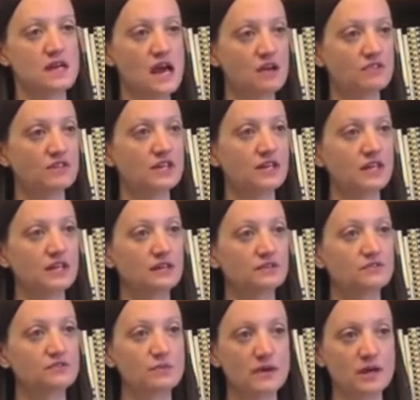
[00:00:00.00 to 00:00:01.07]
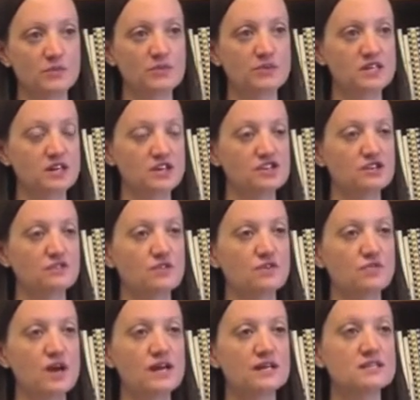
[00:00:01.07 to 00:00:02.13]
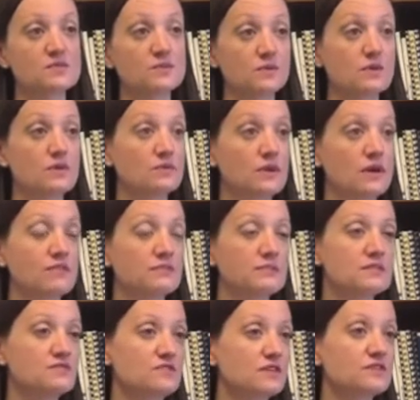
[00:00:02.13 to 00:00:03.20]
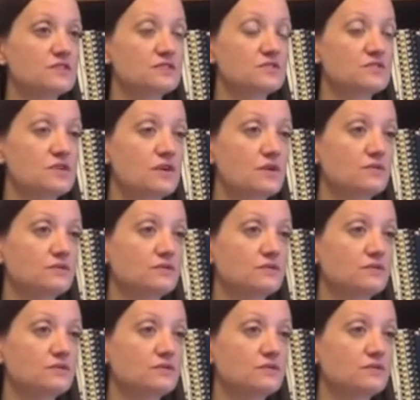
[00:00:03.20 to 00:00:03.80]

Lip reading: advocate for better protection of their rights when their own governments fail to do so.